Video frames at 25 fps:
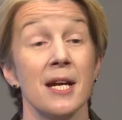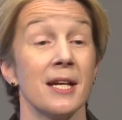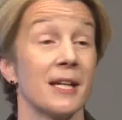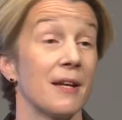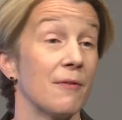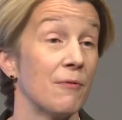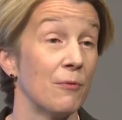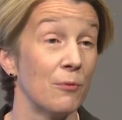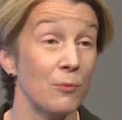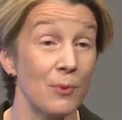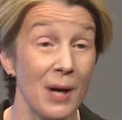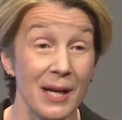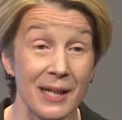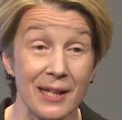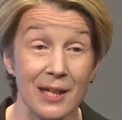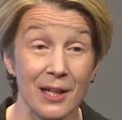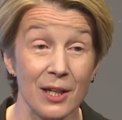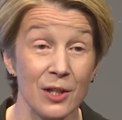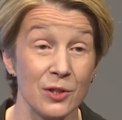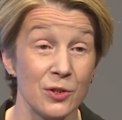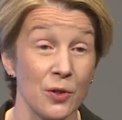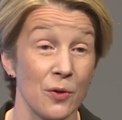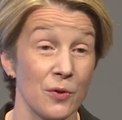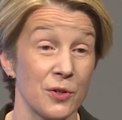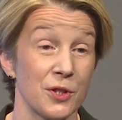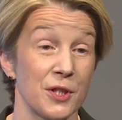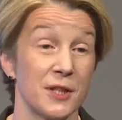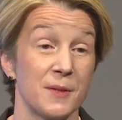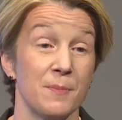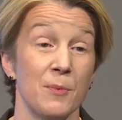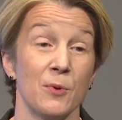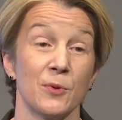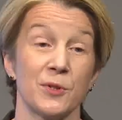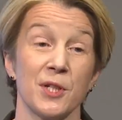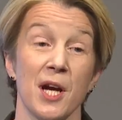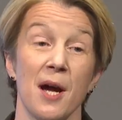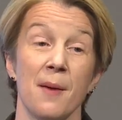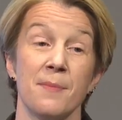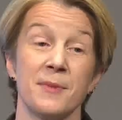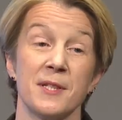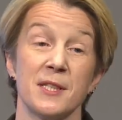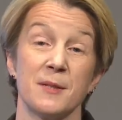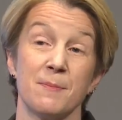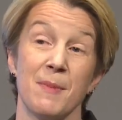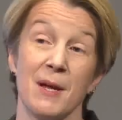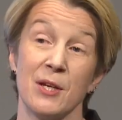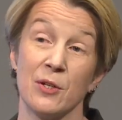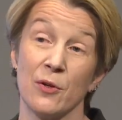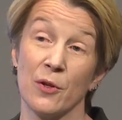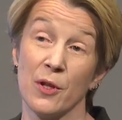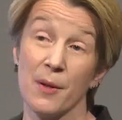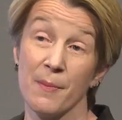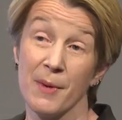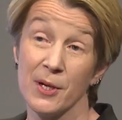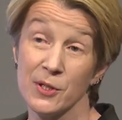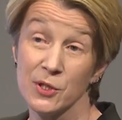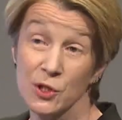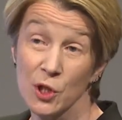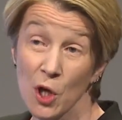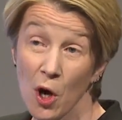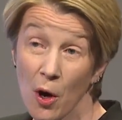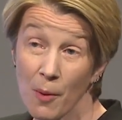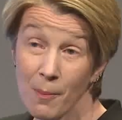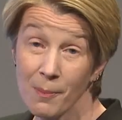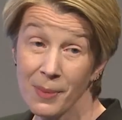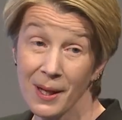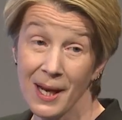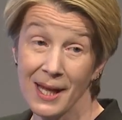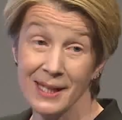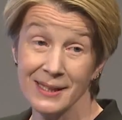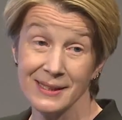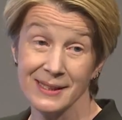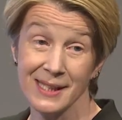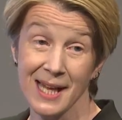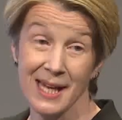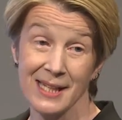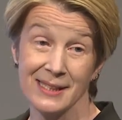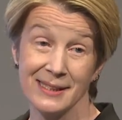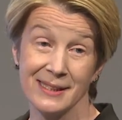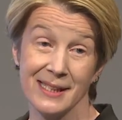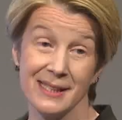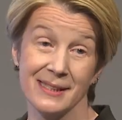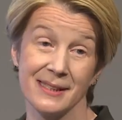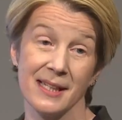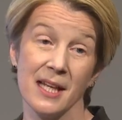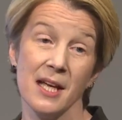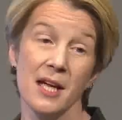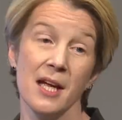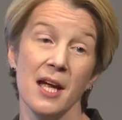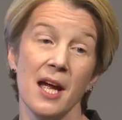give regular doctors more time to spend on the most complex cases,